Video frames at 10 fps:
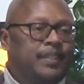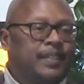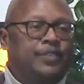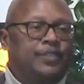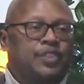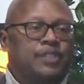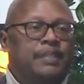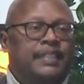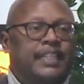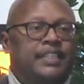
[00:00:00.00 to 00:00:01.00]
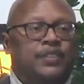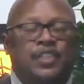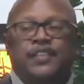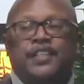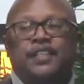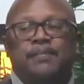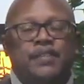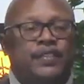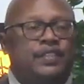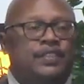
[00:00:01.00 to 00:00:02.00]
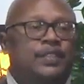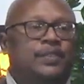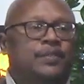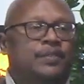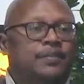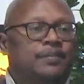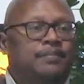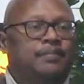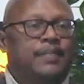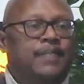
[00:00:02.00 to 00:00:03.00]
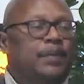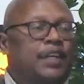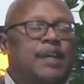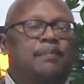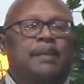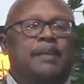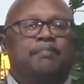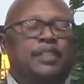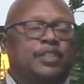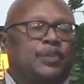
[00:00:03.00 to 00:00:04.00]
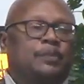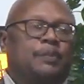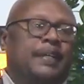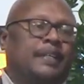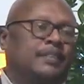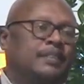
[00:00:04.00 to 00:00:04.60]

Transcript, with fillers: These are some of the kids we saw in the community too. They would come up much respect